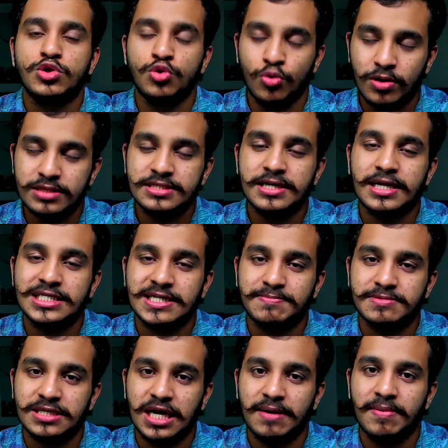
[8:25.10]
do consider
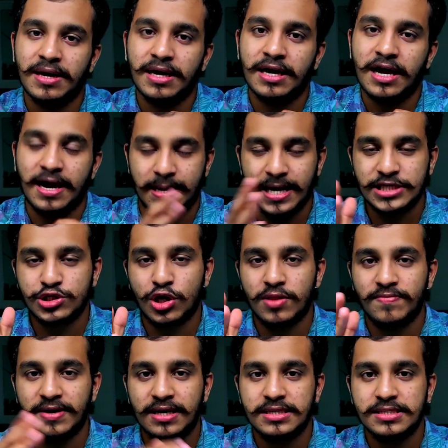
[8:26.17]
subscribing, and as
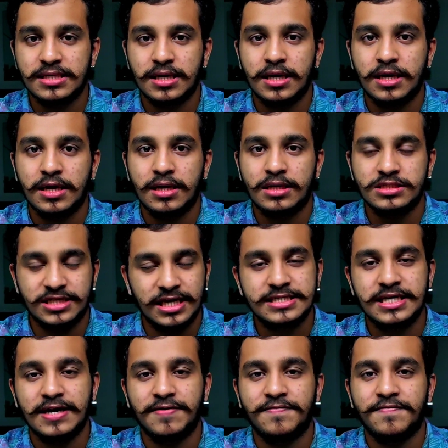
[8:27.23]
always, stay
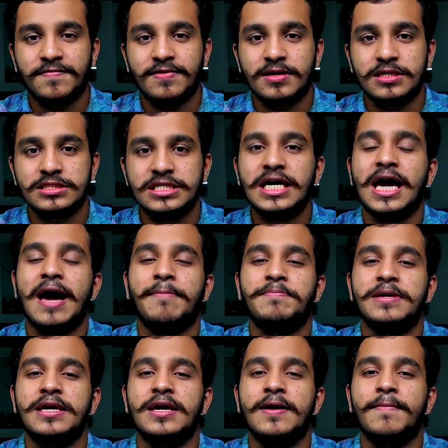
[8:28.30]
safe, stay
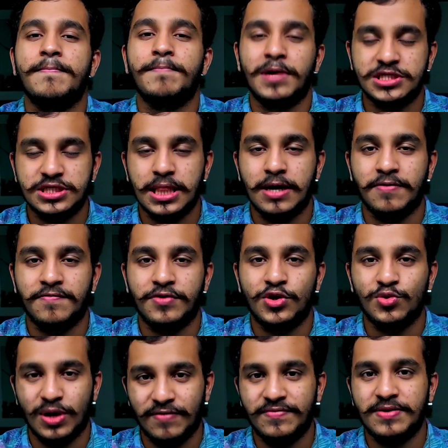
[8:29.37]
happy. Much love
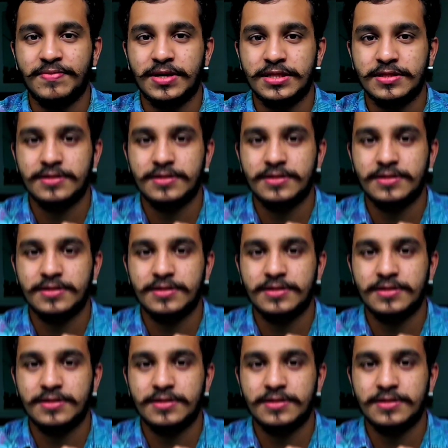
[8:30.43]
to everyone.